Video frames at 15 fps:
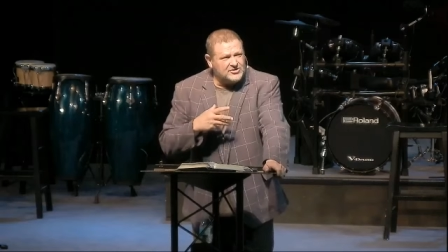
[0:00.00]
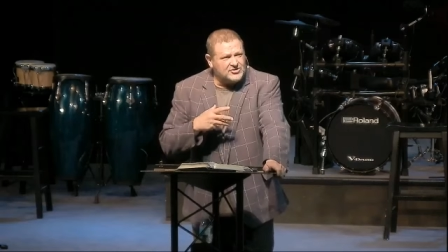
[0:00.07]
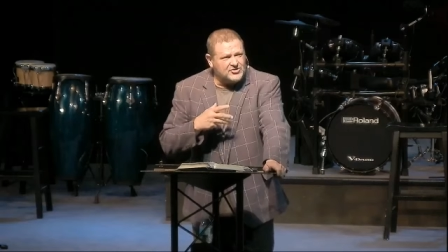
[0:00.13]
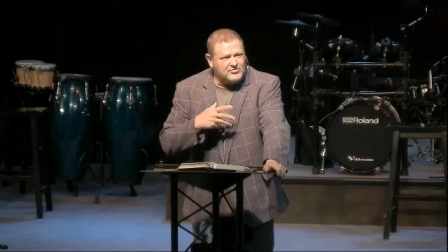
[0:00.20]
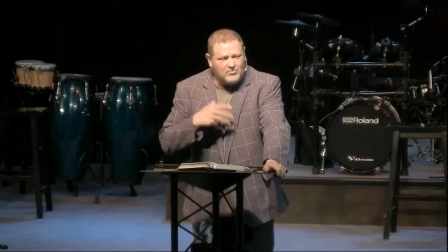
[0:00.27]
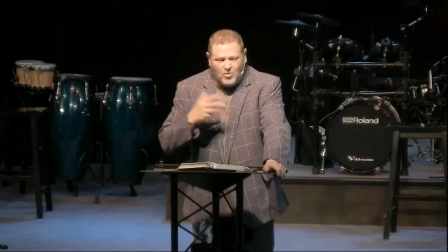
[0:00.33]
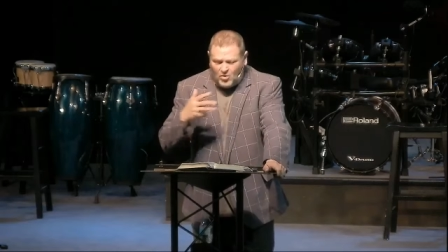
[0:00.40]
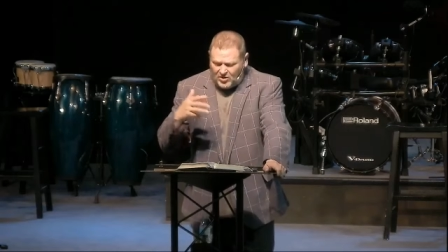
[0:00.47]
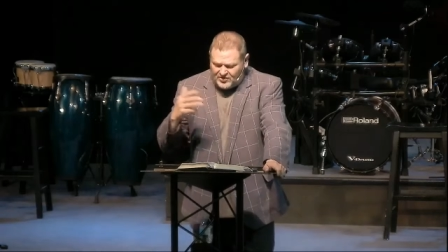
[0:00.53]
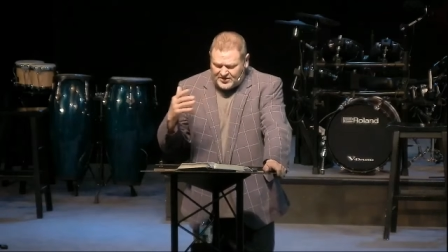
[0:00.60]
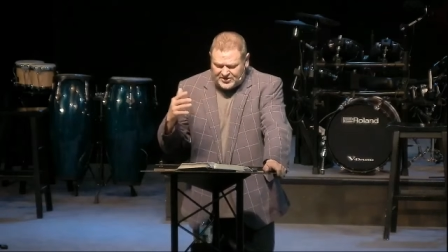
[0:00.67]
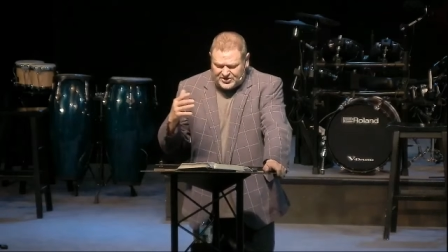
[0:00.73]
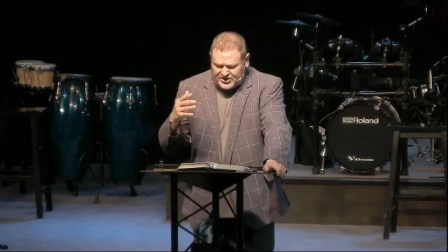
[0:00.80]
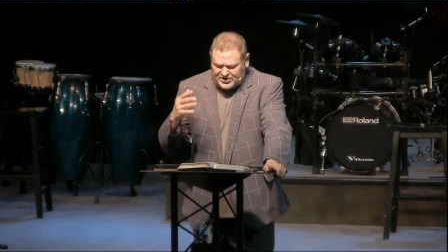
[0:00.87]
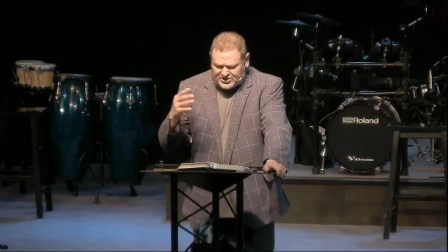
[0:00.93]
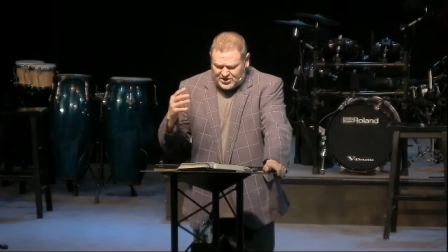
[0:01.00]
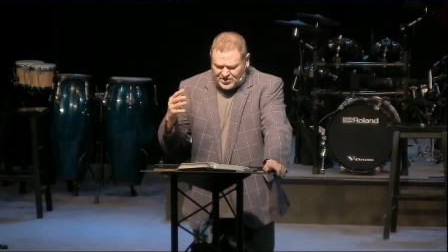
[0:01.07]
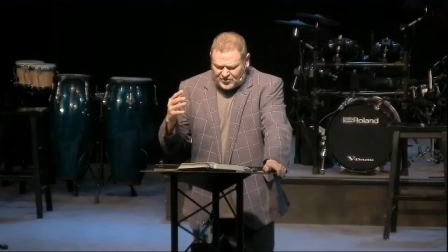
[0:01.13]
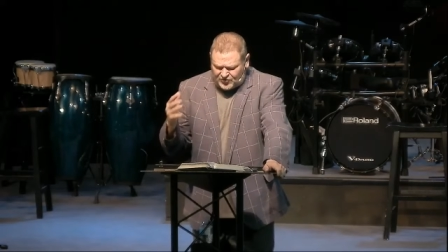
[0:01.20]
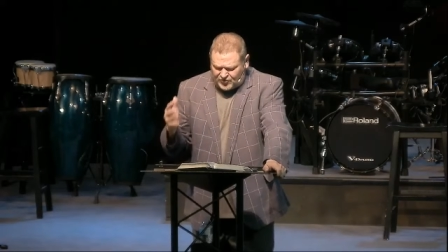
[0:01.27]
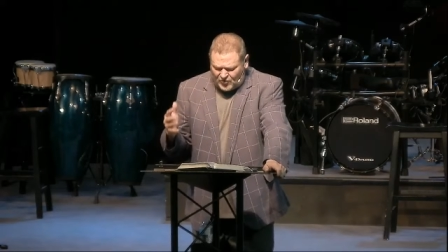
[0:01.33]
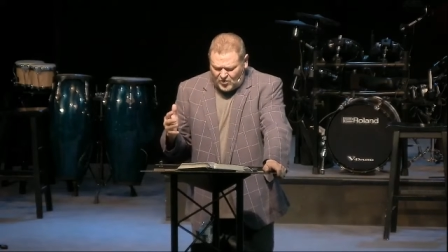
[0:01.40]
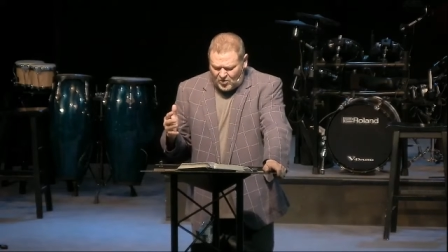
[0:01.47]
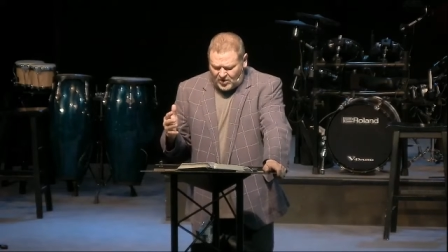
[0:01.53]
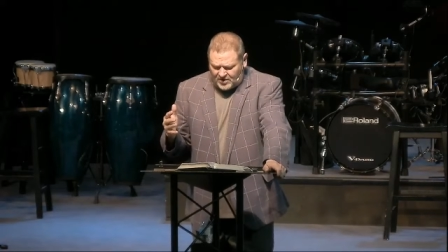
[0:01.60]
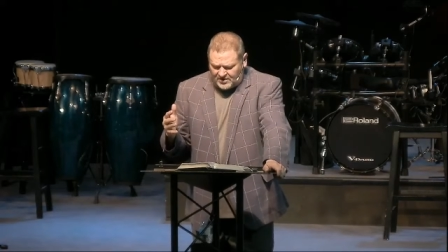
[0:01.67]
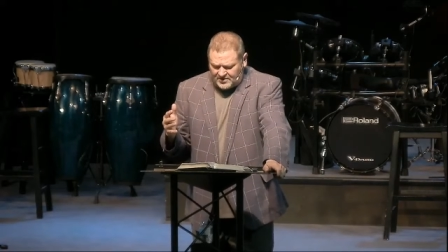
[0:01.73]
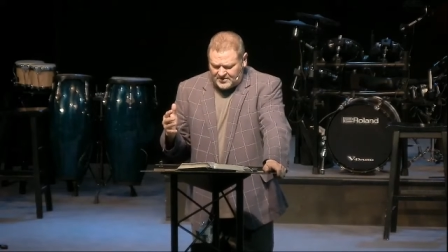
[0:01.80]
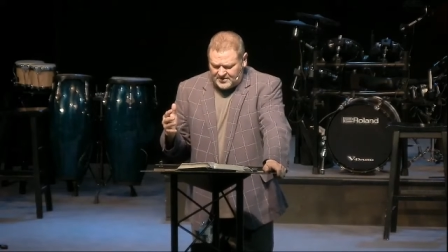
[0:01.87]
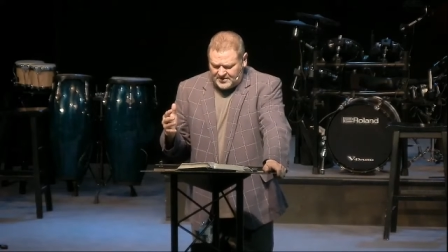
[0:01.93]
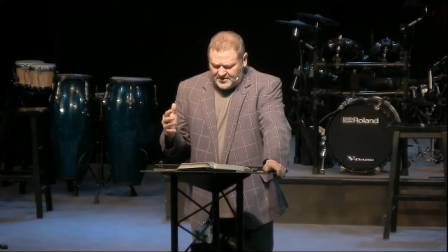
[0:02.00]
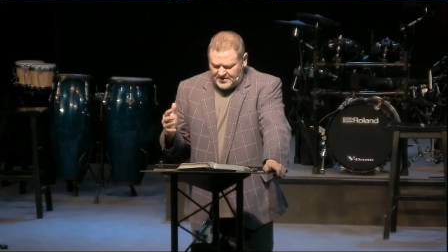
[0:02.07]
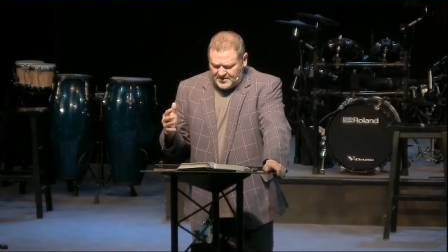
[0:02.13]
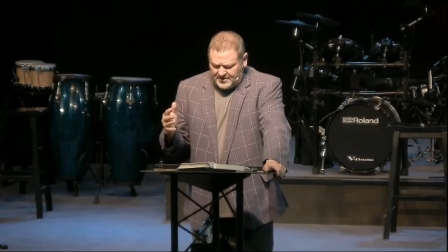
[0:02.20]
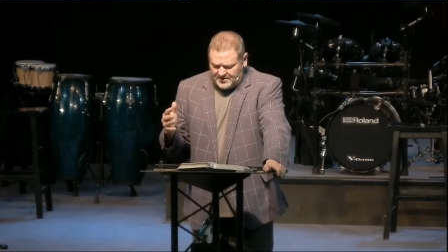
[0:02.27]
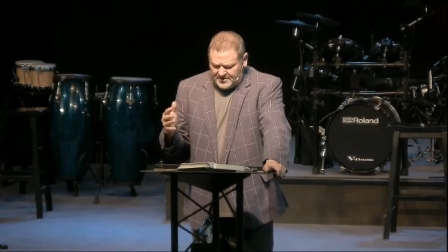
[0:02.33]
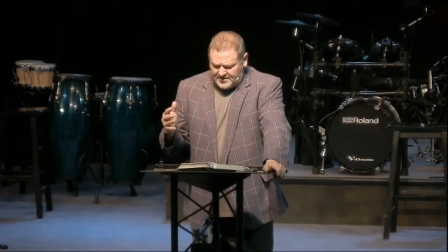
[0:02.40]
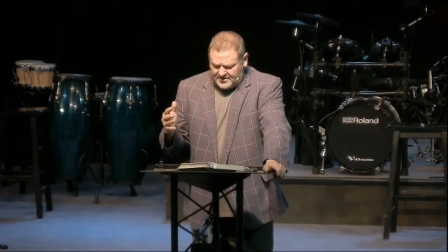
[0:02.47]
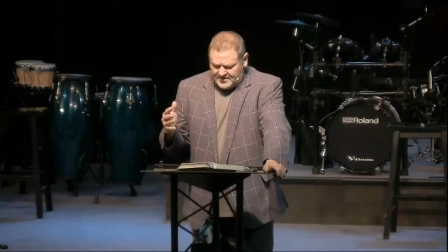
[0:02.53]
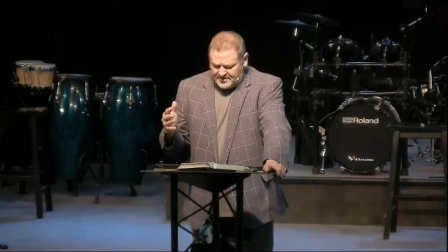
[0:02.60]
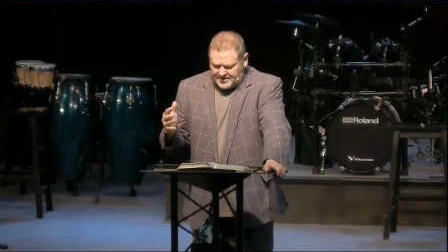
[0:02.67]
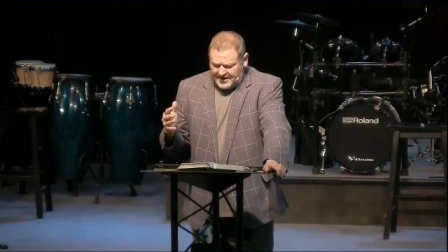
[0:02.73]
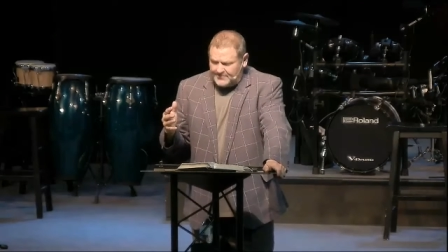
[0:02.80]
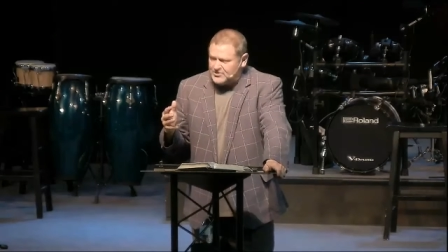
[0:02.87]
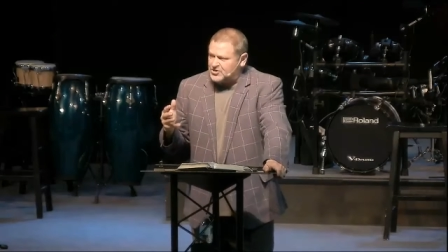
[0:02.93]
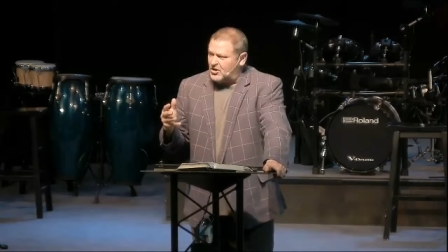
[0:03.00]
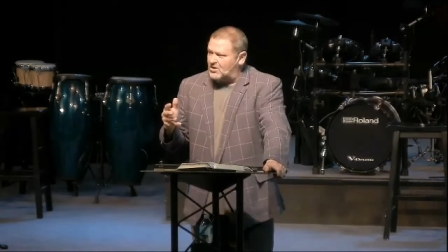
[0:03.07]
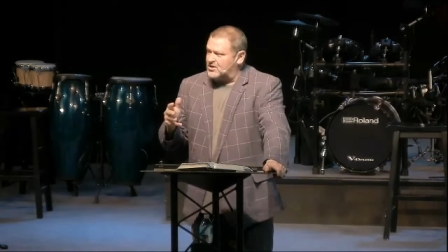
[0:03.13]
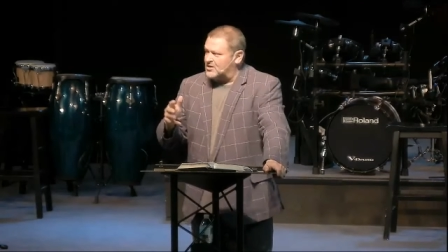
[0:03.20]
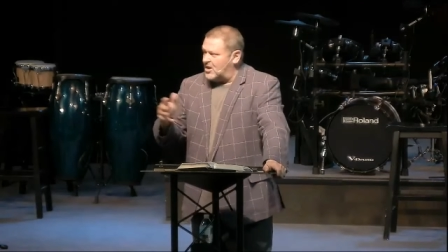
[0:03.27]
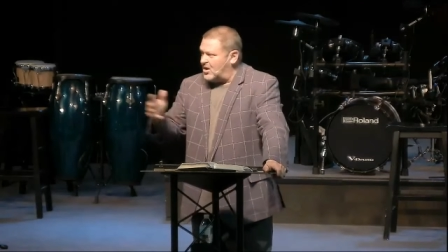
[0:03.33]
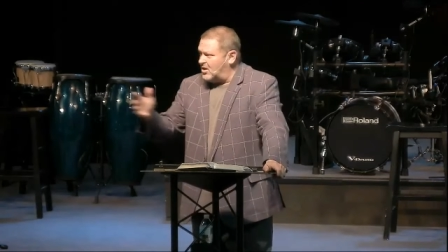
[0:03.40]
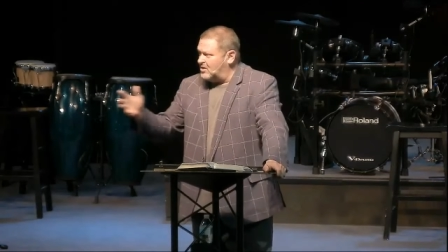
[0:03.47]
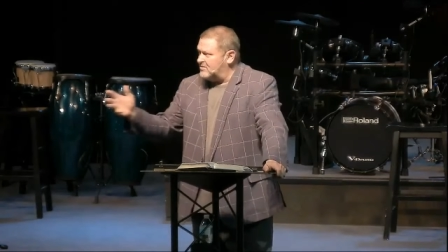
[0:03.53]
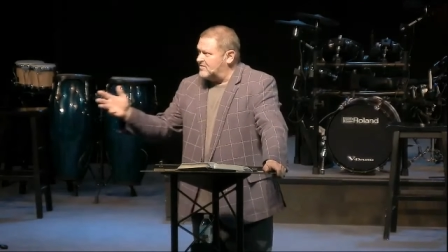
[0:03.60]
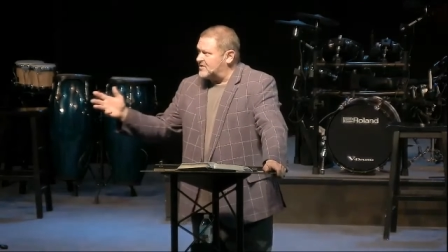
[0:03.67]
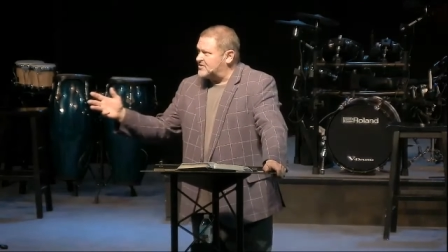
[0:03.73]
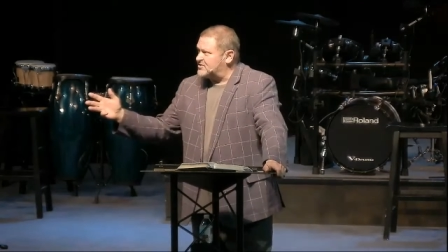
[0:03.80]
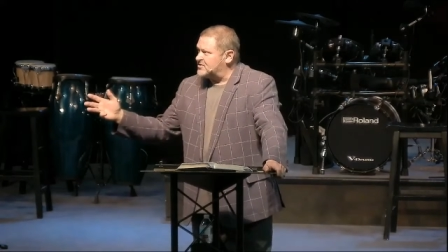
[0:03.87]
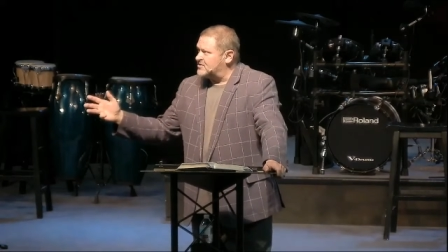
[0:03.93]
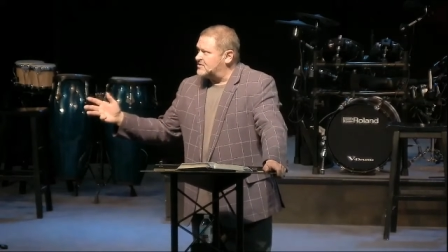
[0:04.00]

to more than just us four. He was talking to all of us,